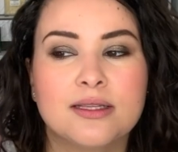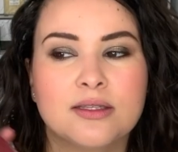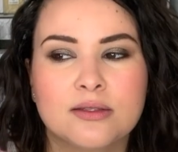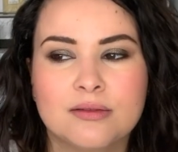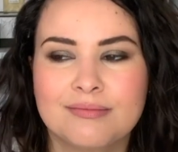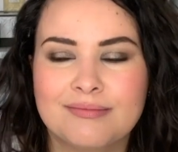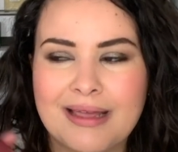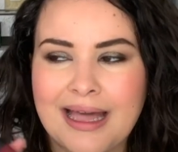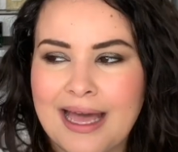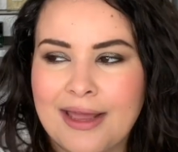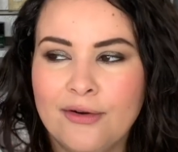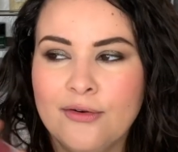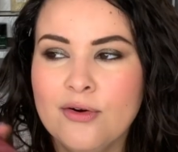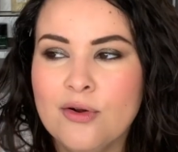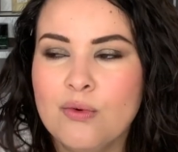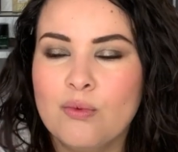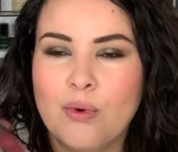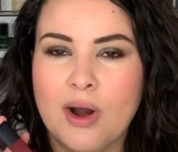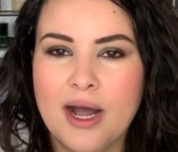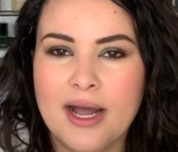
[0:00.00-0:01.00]
It's, I don't
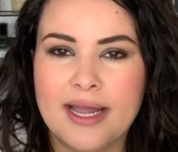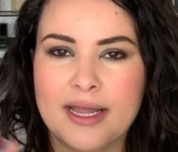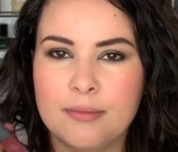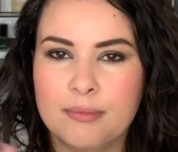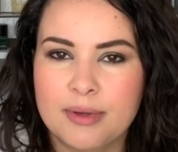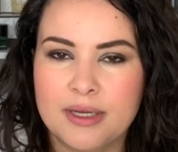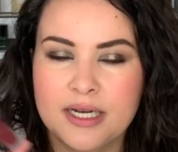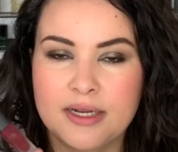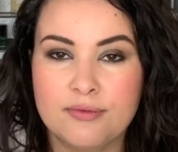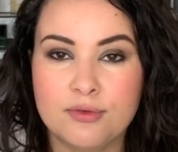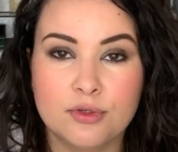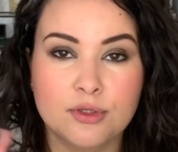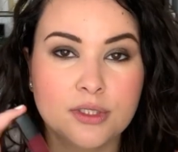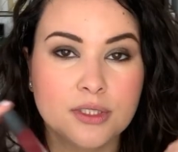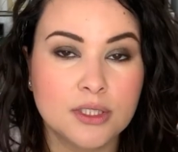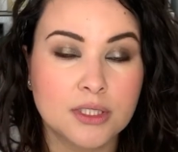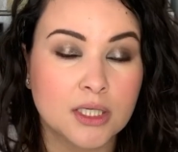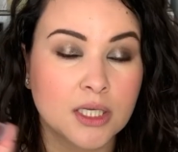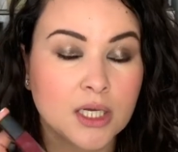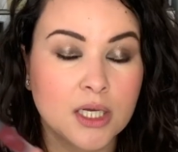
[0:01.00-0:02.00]
know why, but if you
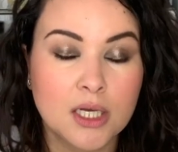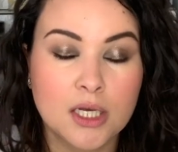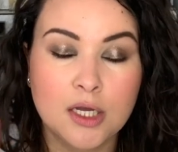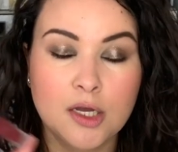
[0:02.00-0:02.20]
just